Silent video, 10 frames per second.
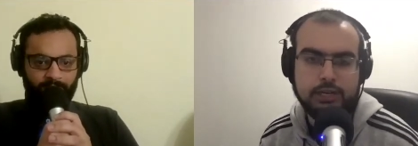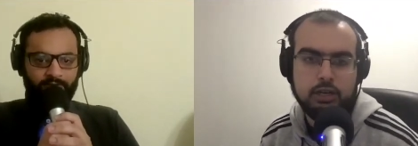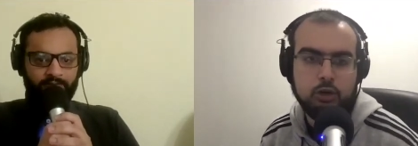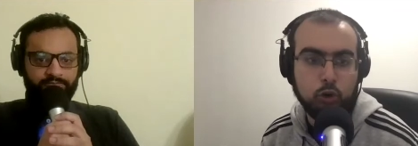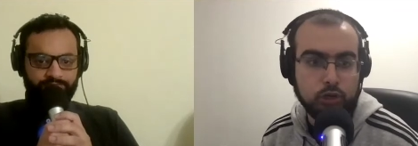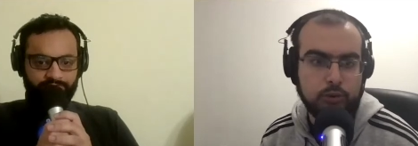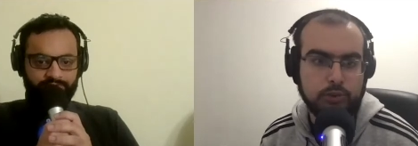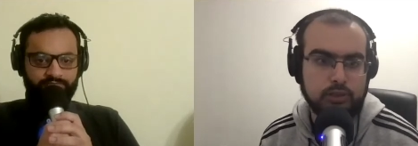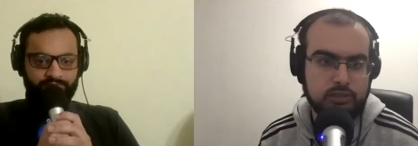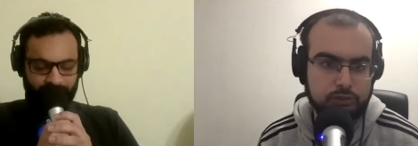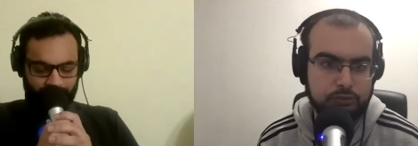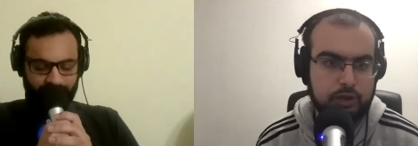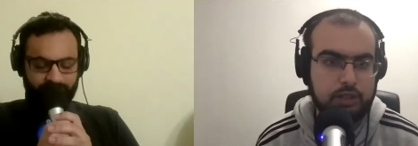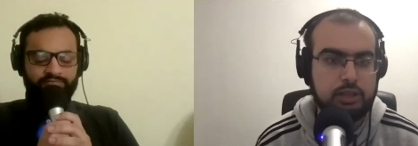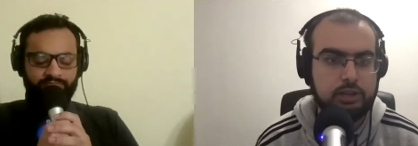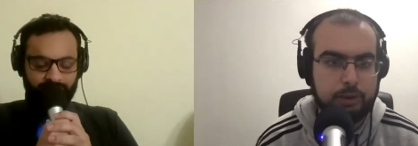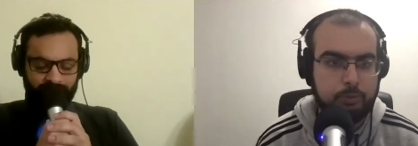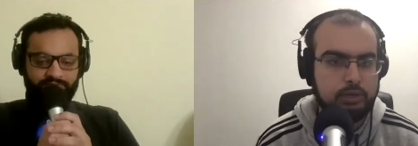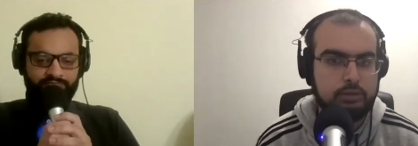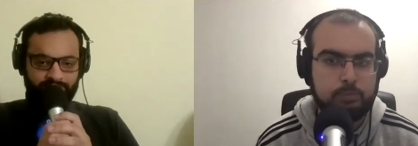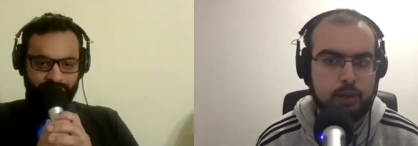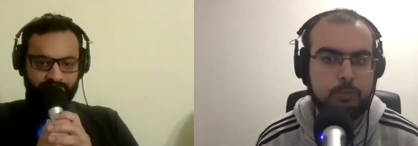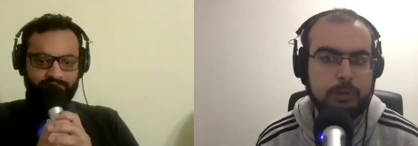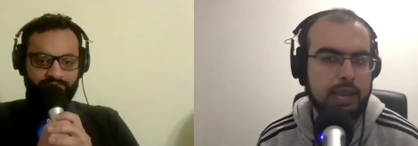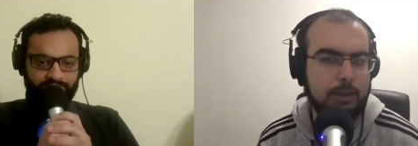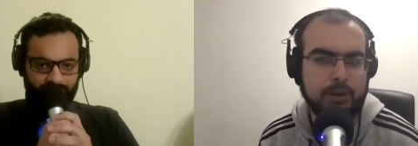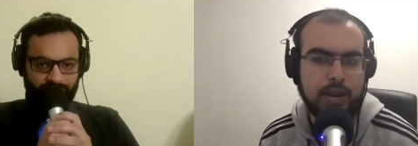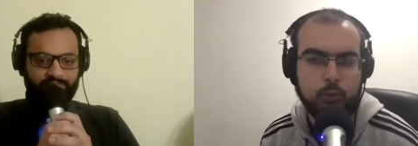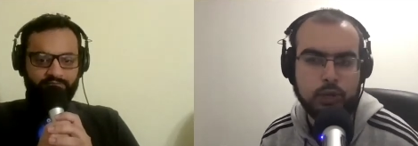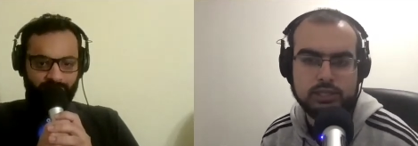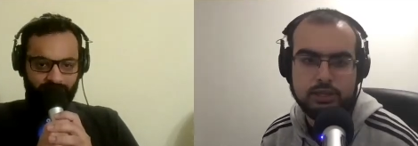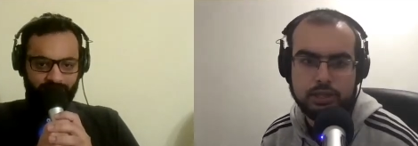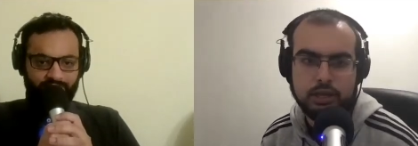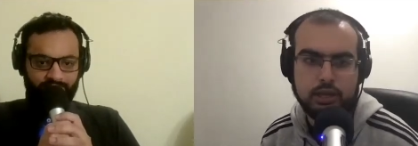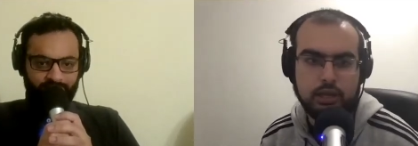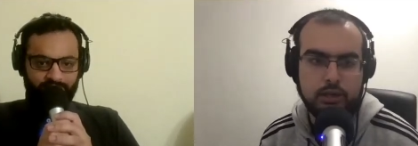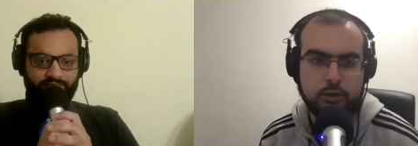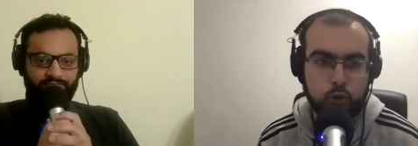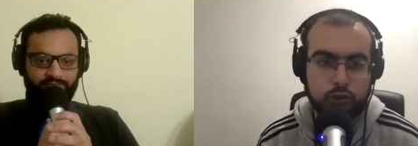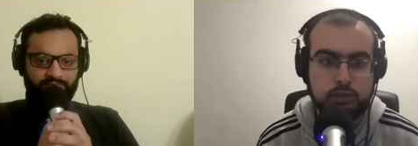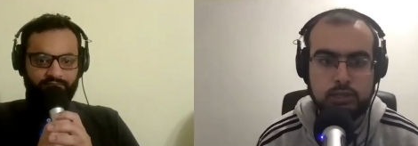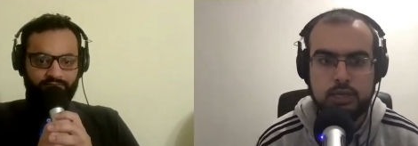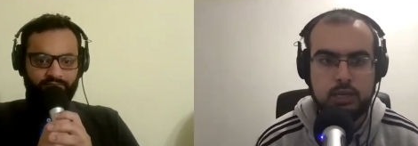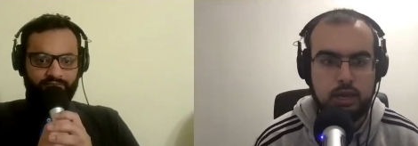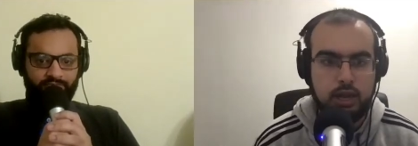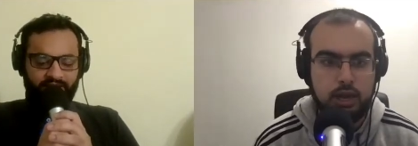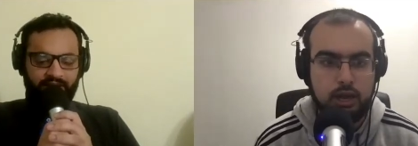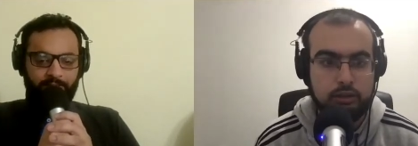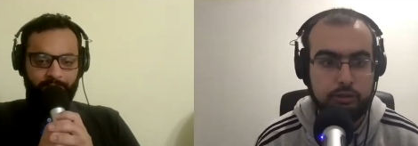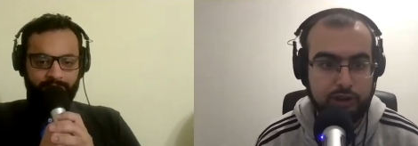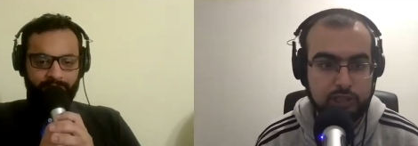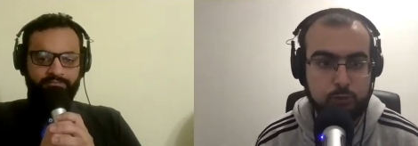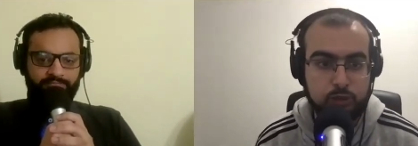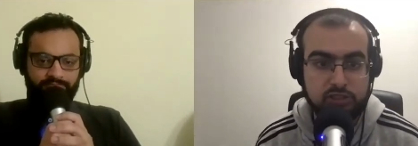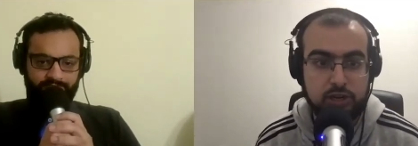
Speaker 1: uh, Holder with a six-for, and then Gabriel uh, picking up nine wickets, I think, in total. Uh, the fast bowlers did a